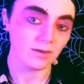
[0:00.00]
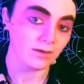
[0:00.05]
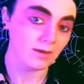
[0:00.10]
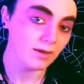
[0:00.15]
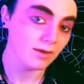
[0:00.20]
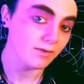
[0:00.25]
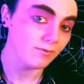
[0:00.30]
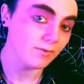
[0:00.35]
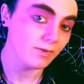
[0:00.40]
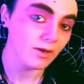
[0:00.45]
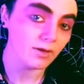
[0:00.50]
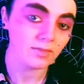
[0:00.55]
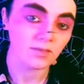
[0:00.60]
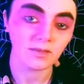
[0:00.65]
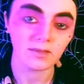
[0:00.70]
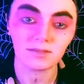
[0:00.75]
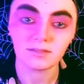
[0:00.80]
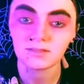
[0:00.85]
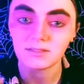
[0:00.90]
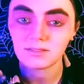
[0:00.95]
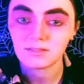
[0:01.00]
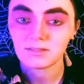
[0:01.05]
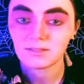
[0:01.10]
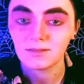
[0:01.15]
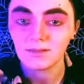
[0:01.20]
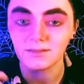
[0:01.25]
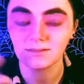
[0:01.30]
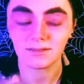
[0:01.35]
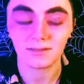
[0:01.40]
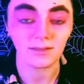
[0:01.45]
that we got this,
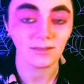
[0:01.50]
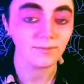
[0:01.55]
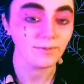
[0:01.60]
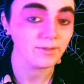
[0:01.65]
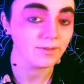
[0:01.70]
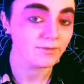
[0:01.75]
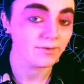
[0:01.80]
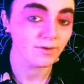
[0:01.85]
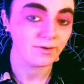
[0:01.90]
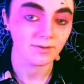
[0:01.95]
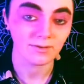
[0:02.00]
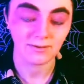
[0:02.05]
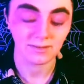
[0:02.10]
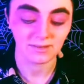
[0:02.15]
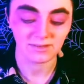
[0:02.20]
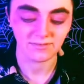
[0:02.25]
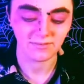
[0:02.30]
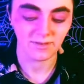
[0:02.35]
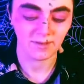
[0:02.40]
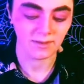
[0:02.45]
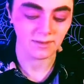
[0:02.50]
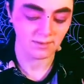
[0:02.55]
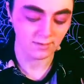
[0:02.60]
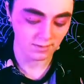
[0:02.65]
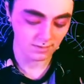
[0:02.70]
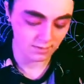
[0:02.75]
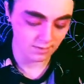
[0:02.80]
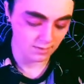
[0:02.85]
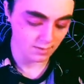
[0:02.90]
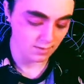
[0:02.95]
it's a little bit dark, that's fine.
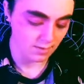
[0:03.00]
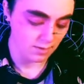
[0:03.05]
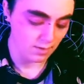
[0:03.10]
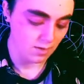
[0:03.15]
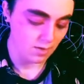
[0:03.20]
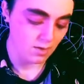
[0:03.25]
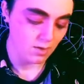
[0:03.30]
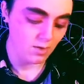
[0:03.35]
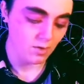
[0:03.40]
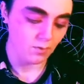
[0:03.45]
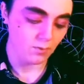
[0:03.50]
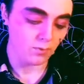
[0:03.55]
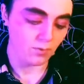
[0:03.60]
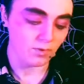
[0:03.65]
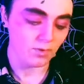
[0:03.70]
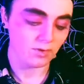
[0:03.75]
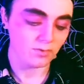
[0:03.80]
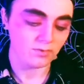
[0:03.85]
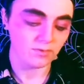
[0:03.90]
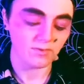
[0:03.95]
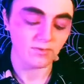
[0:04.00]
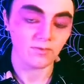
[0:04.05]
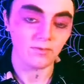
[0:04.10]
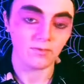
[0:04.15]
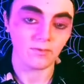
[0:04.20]
We're going to